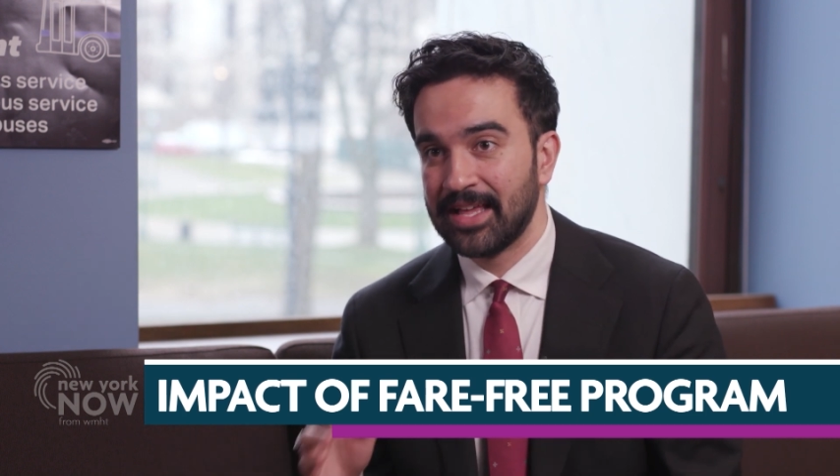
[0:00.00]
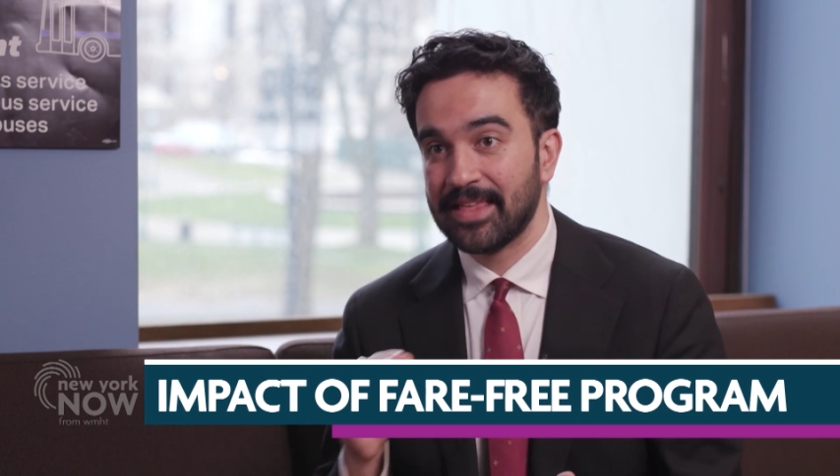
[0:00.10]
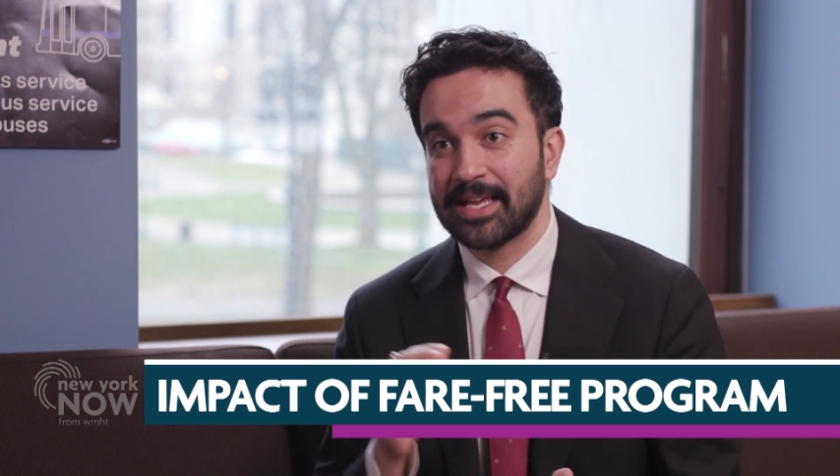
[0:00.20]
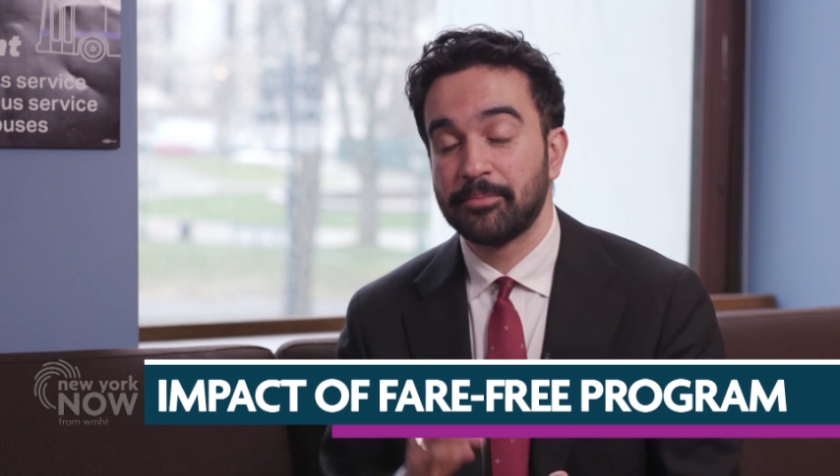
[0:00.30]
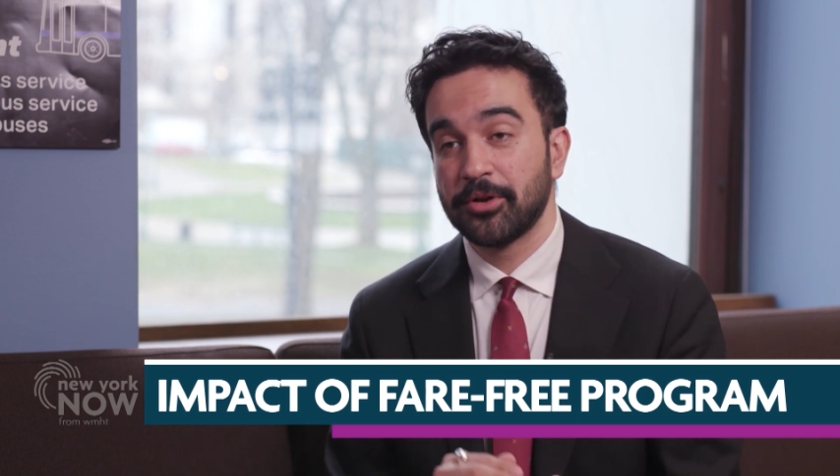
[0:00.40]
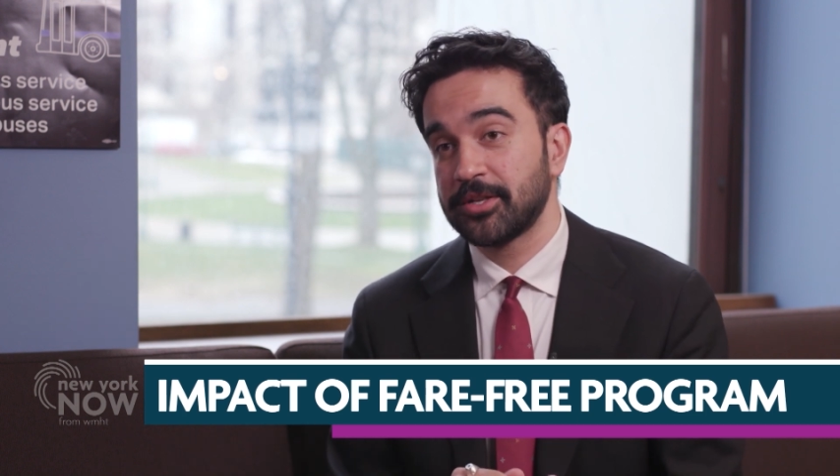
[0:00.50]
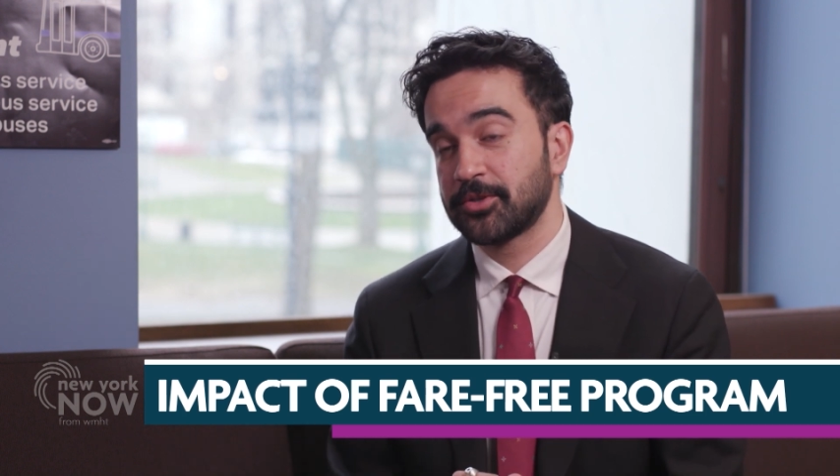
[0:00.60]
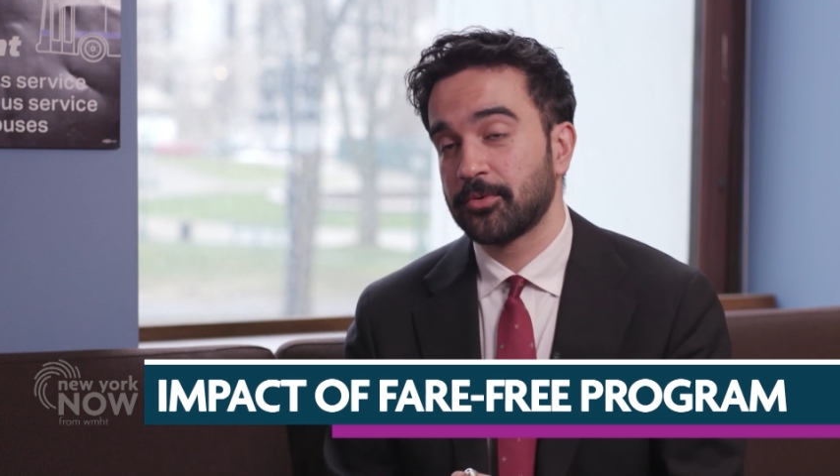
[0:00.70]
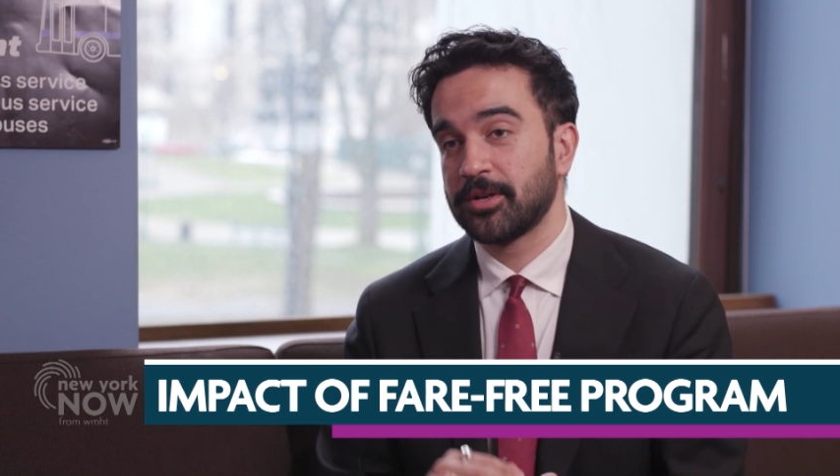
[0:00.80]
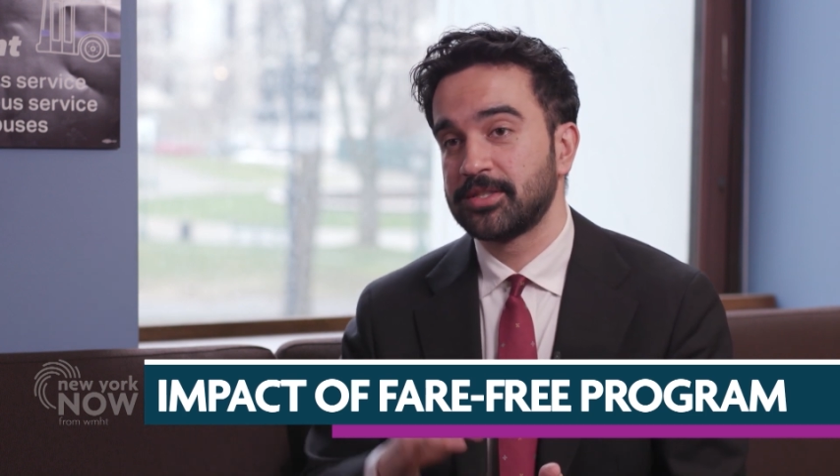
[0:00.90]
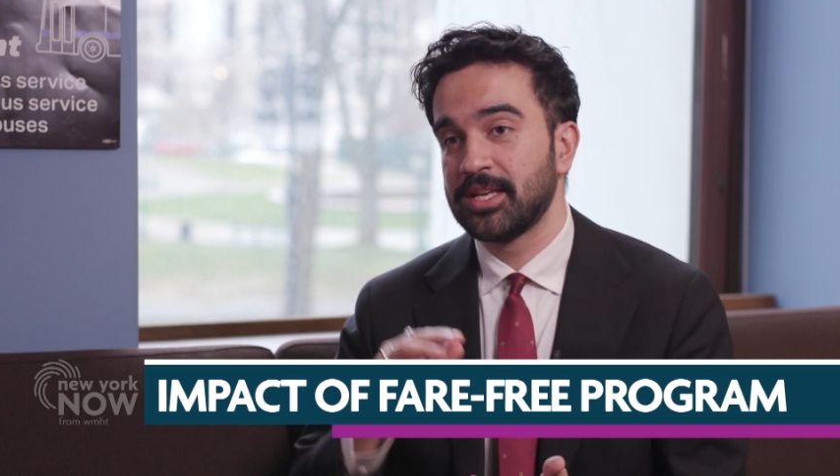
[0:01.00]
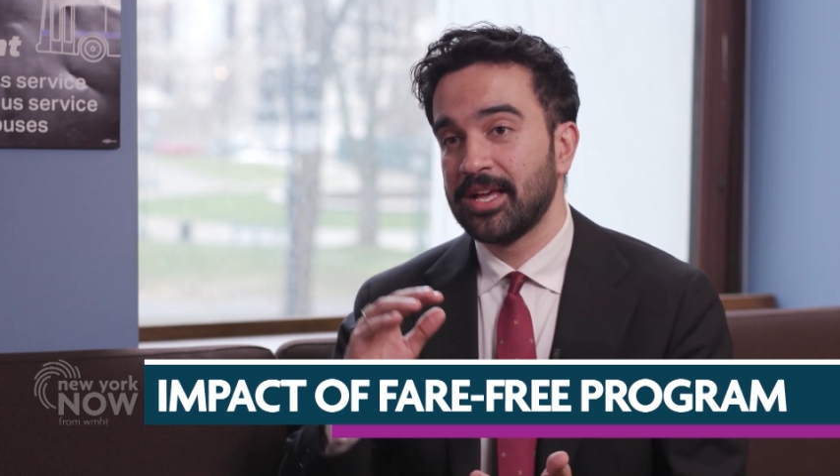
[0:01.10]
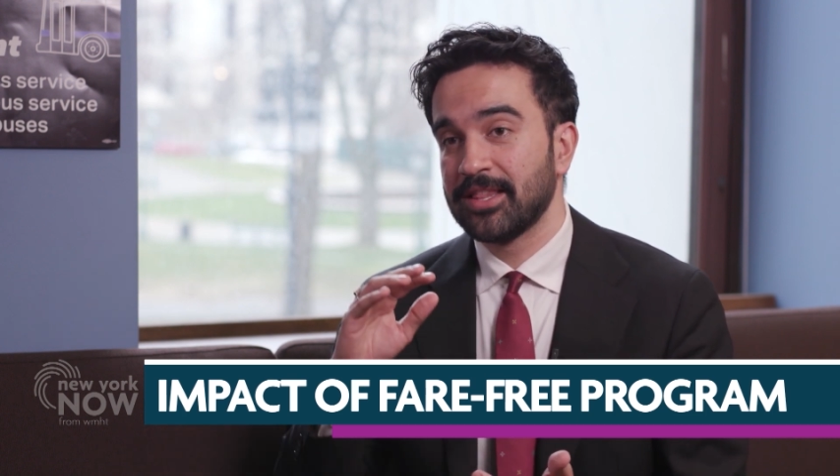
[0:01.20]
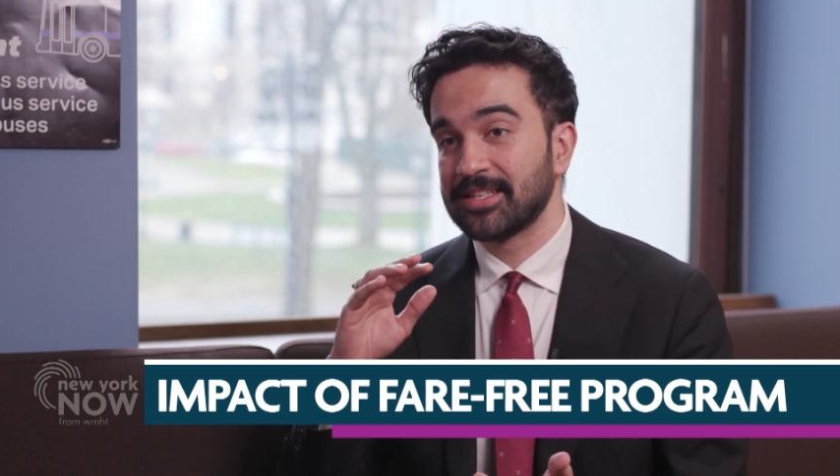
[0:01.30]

They can put it towards the